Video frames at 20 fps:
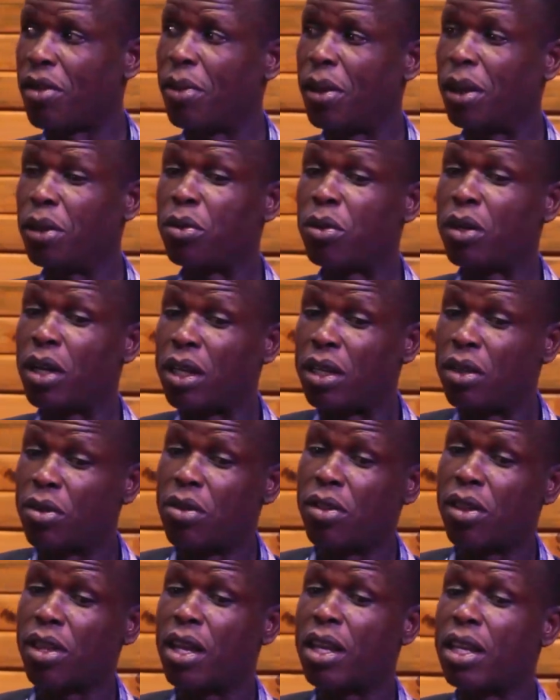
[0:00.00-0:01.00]
That you can
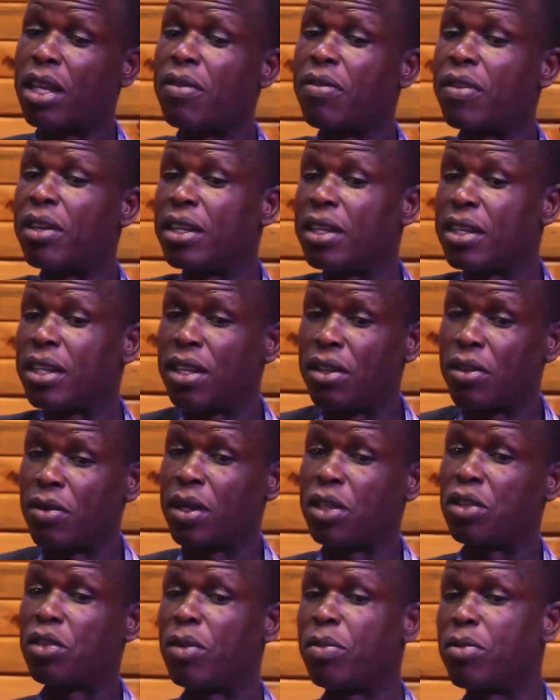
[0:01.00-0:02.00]
go there and even tell you
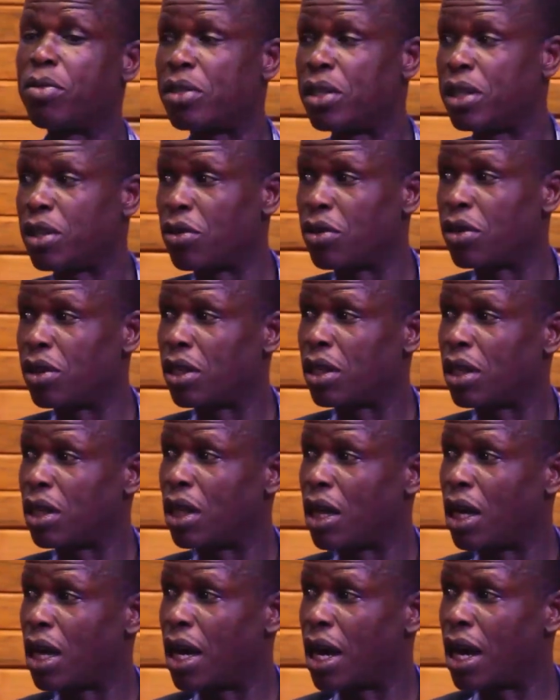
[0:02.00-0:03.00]
what you are putting on
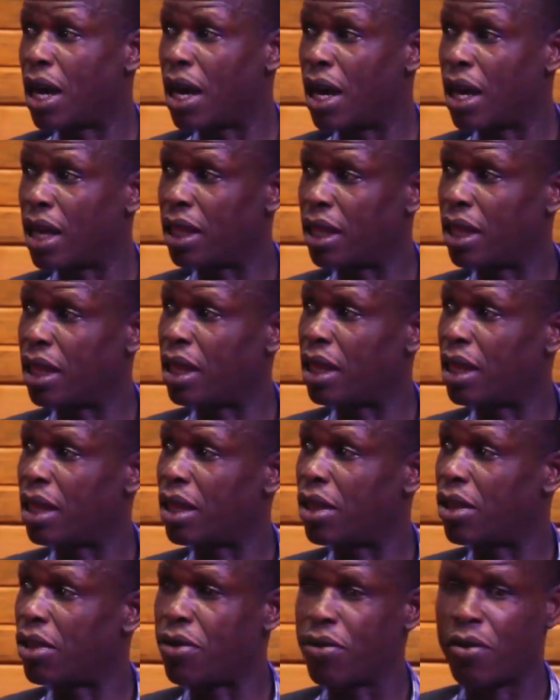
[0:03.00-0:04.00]

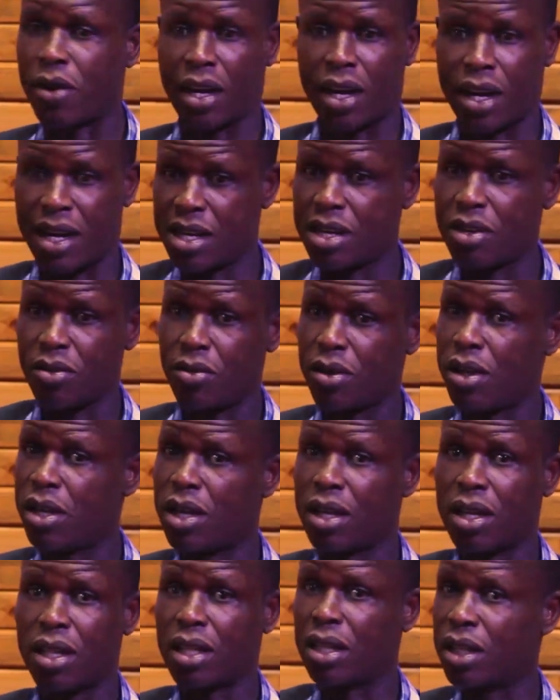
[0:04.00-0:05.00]
your
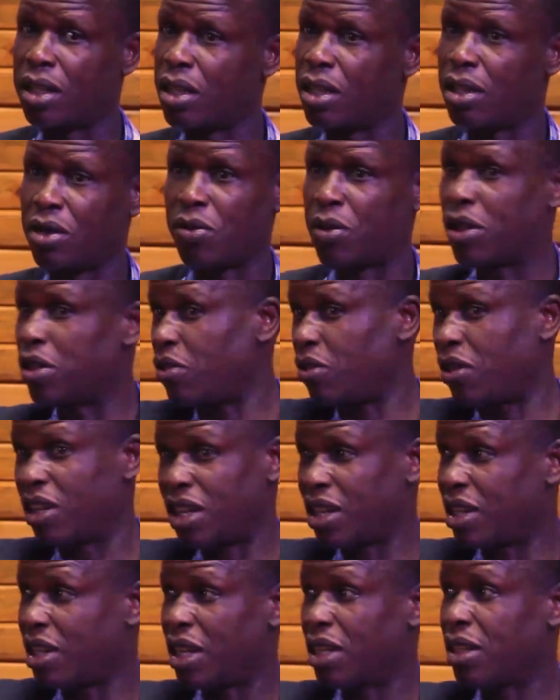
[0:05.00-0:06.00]
underwear. They tell you what you
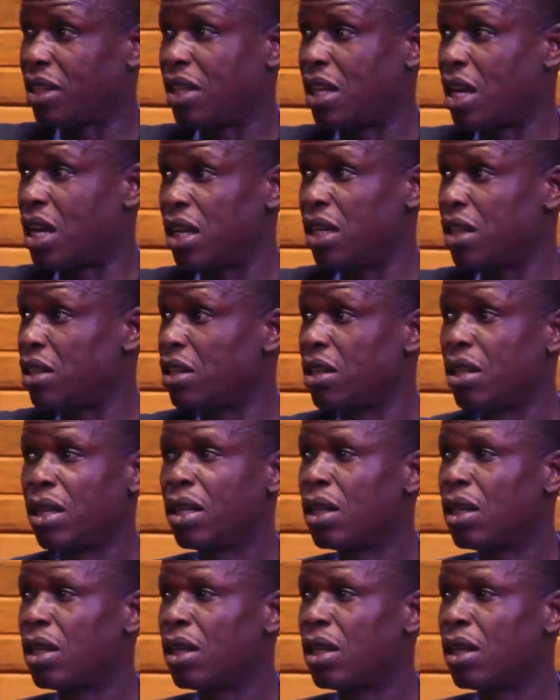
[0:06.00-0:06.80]
ate last night.